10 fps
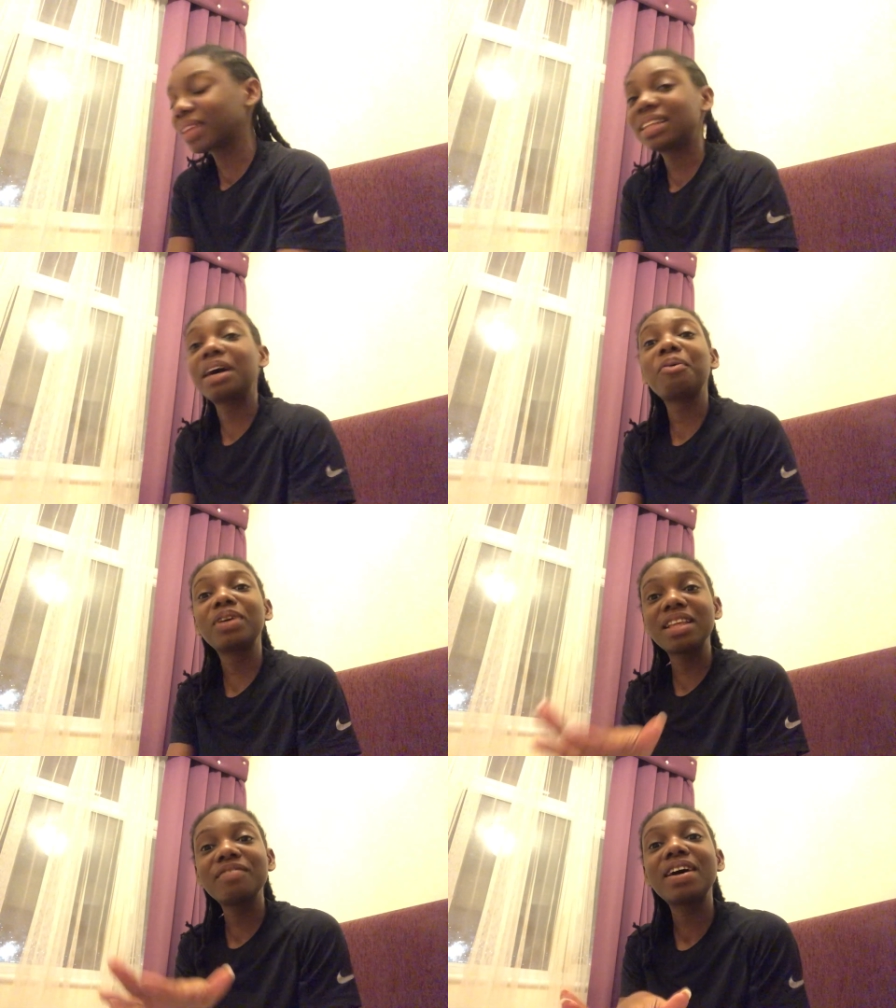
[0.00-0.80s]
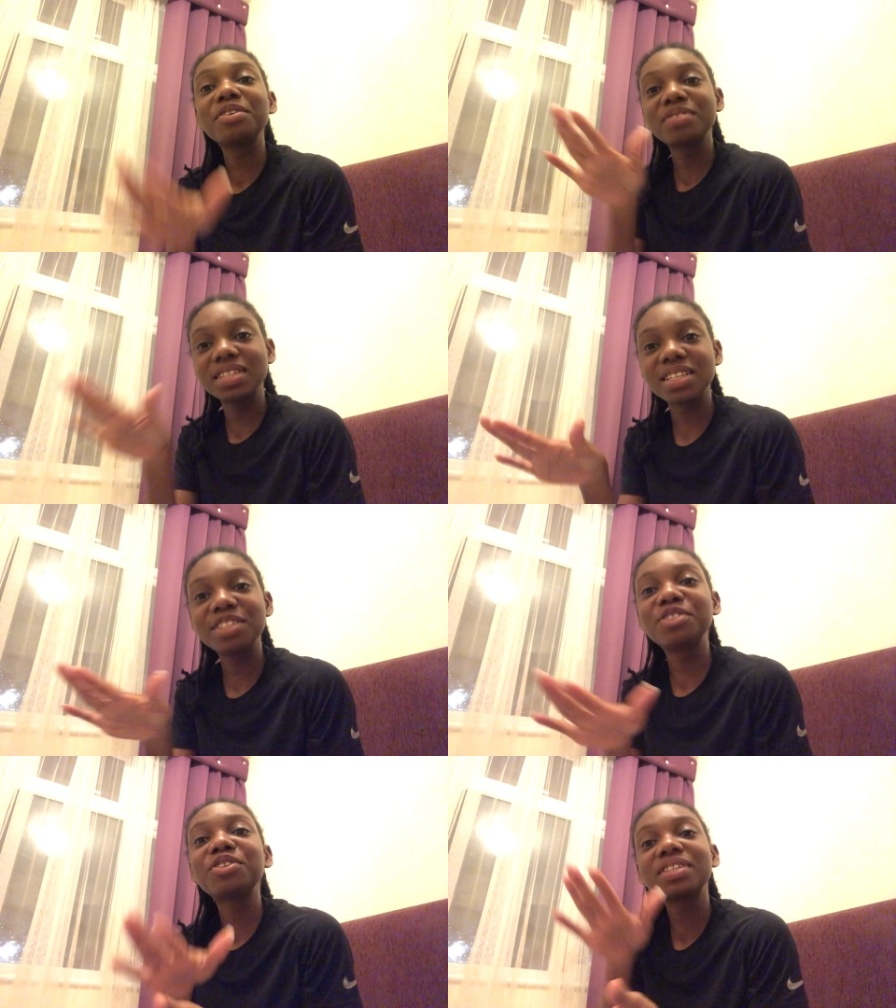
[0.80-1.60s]
That whatever you
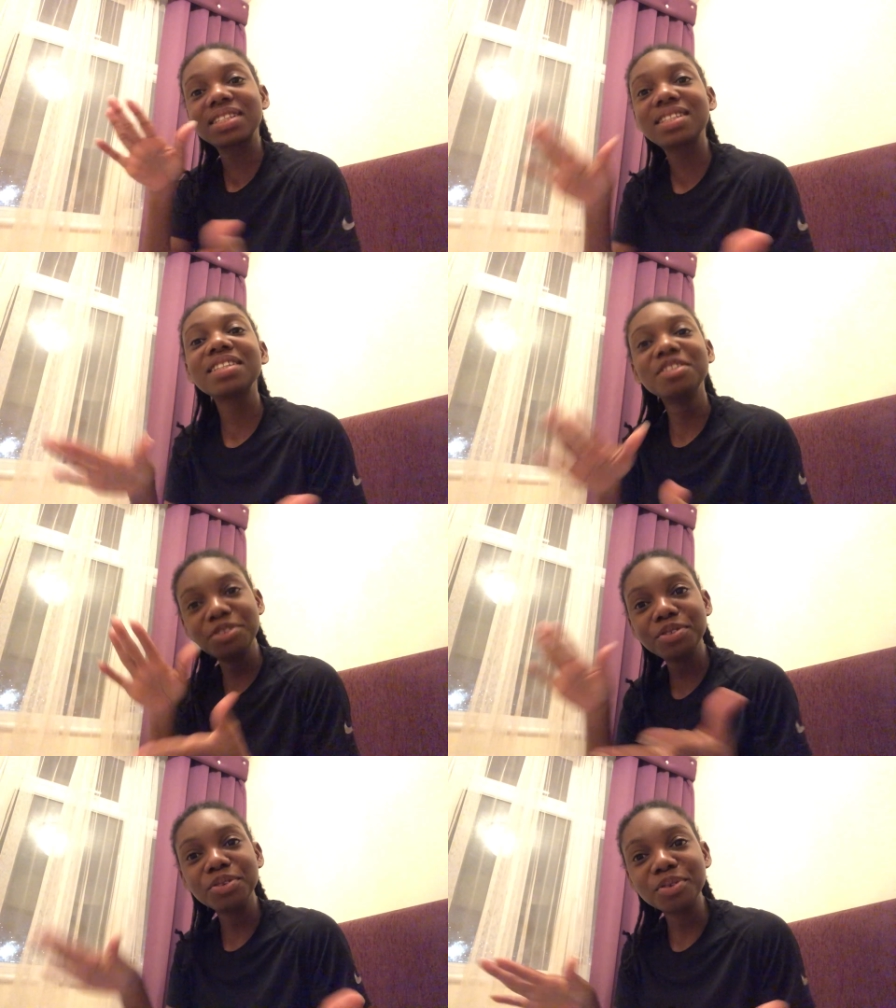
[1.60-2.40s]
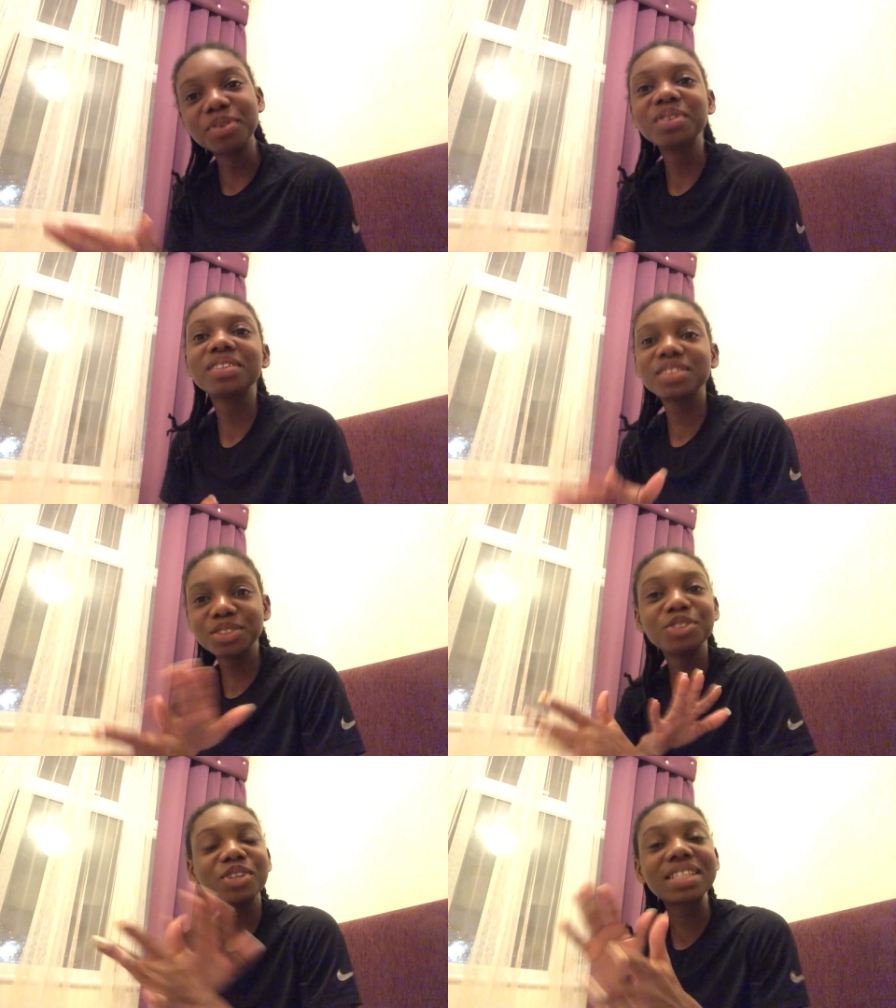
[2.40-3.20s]
need, just,
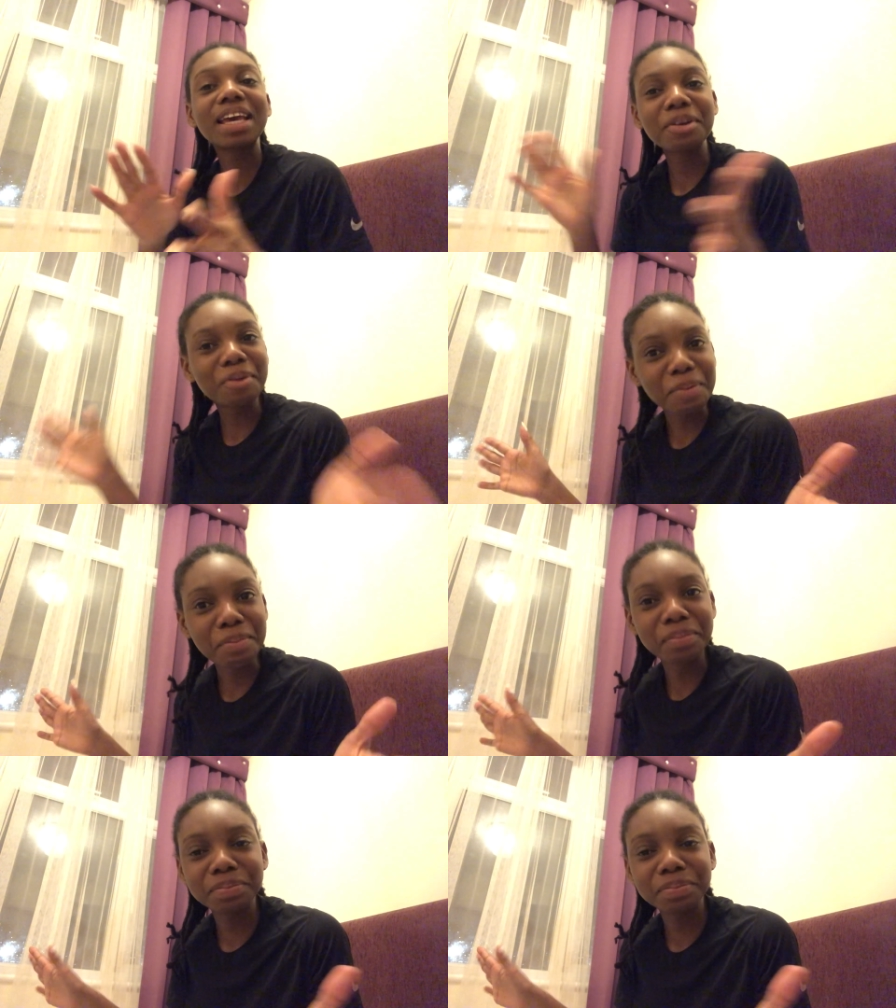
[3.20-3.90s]
just get home.